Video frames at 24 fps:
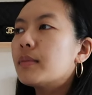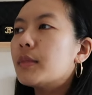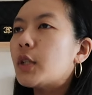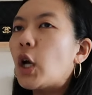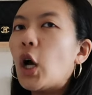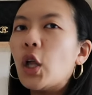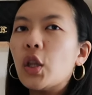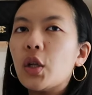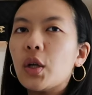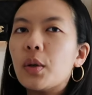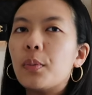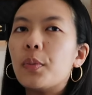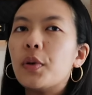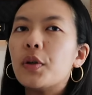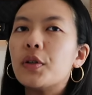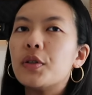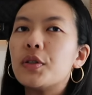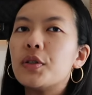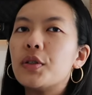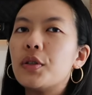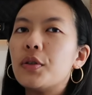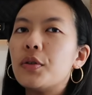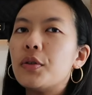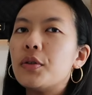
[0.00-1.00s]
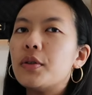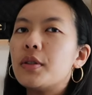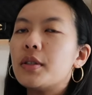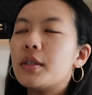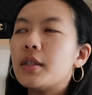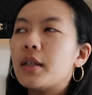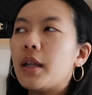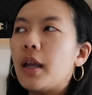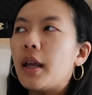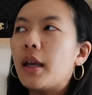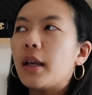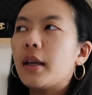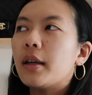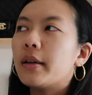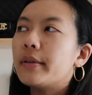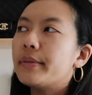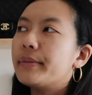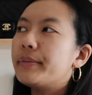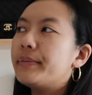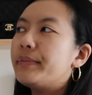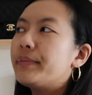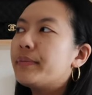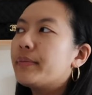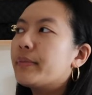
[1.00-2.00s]
other pursuits, like
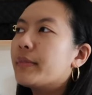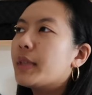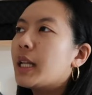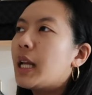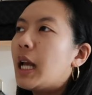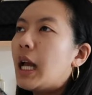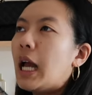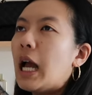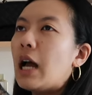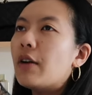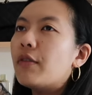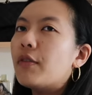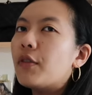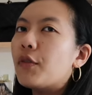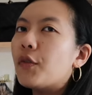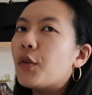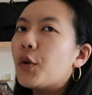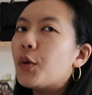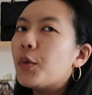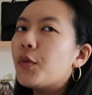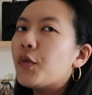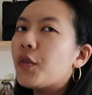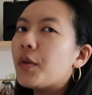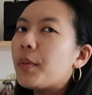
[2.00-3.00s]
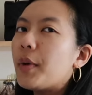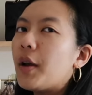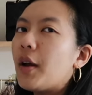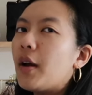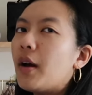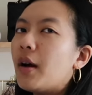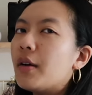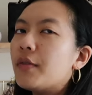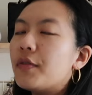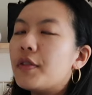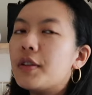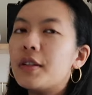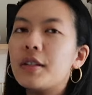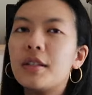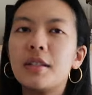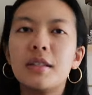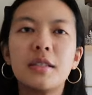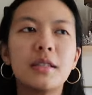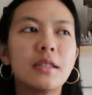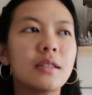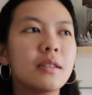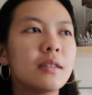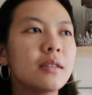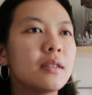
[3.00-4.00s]
have a room for my
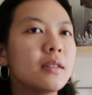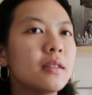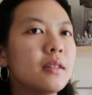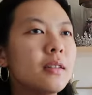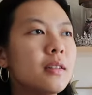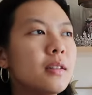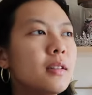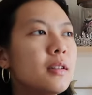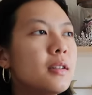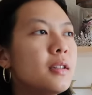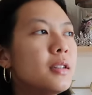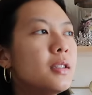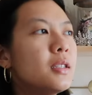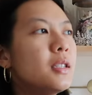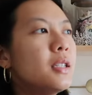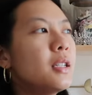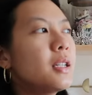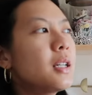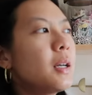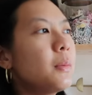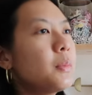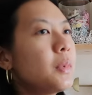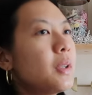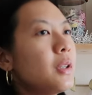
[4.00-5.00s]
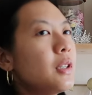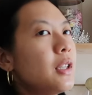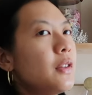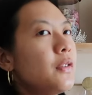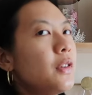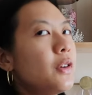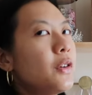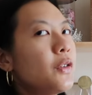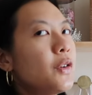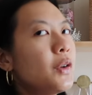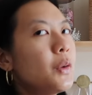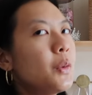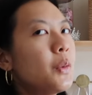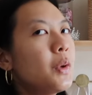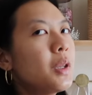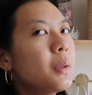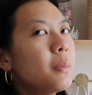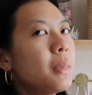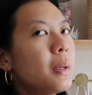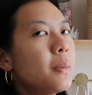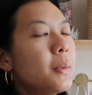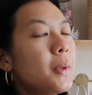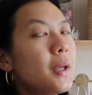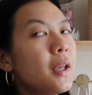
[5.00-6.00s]
office, take up the living room
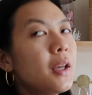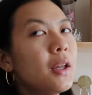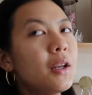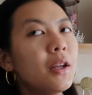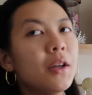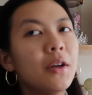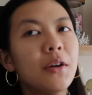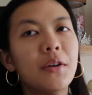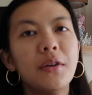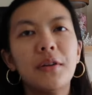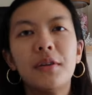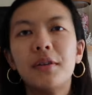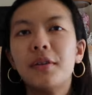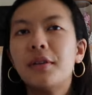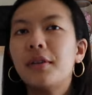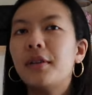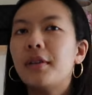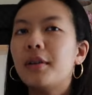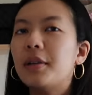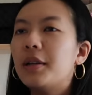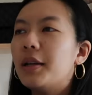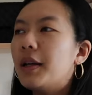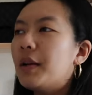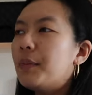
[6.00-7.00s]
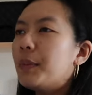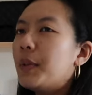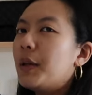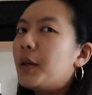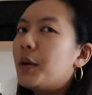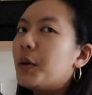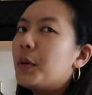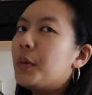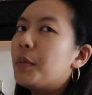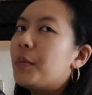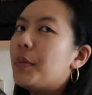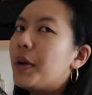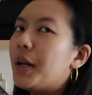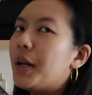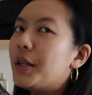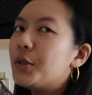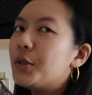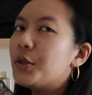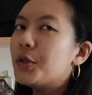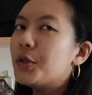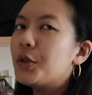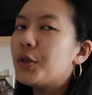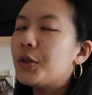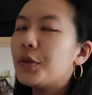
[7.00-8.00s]
with my piano, have my own
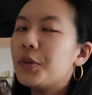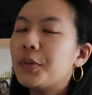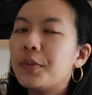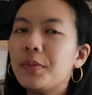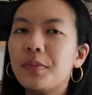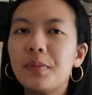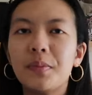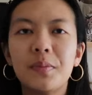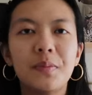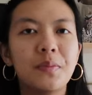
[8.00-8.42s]
bedroom,